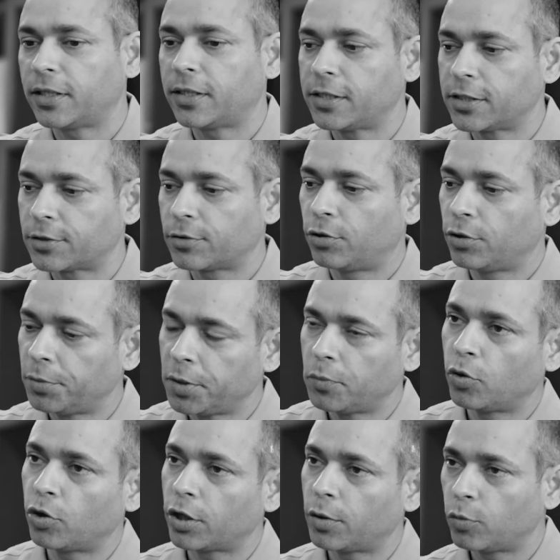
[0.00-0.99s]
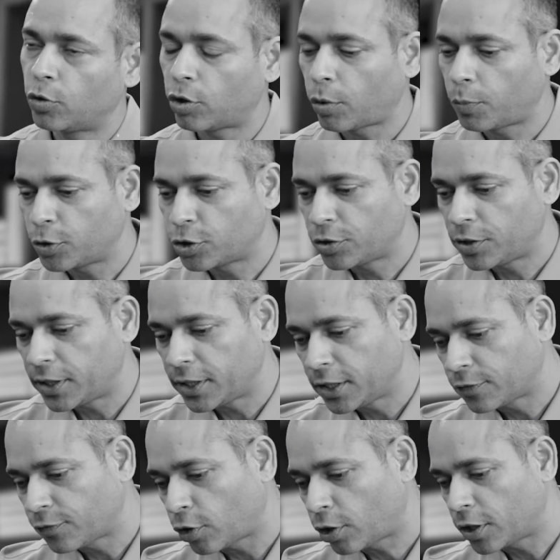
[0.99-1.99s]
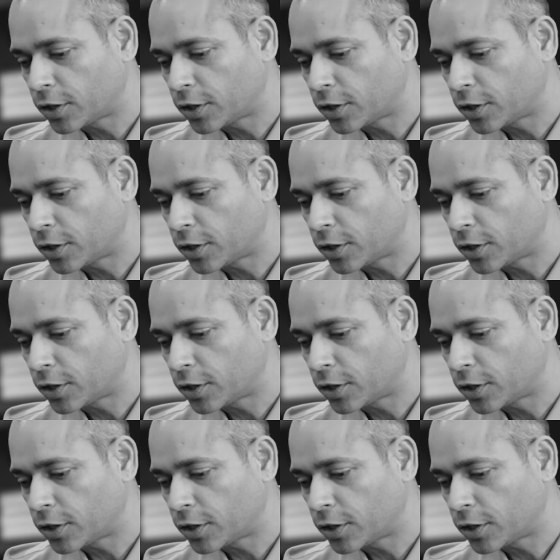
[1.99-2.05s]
there is going to be more and more opportunities for